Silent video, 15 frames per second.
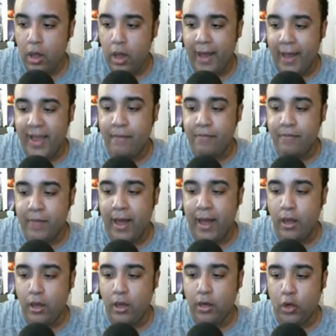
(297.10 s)
I am
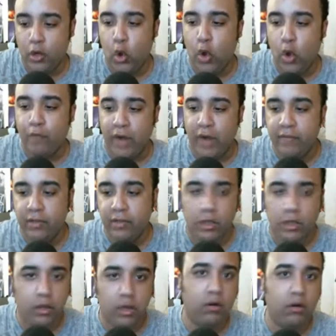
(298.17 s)
not gonna go over
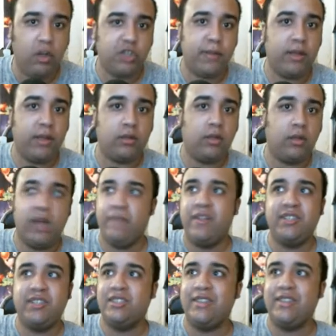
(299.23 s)
everything here on SmackDown Live.
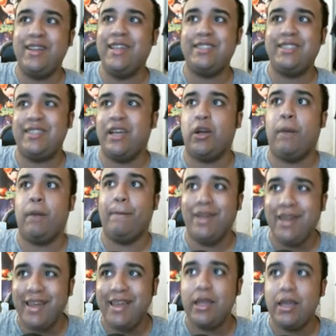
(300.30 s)
This is a
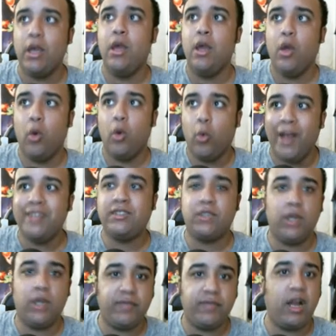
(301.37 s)
complete waste
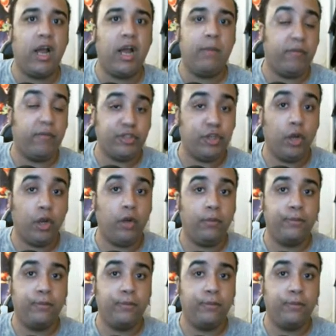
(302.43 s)
of time of a show.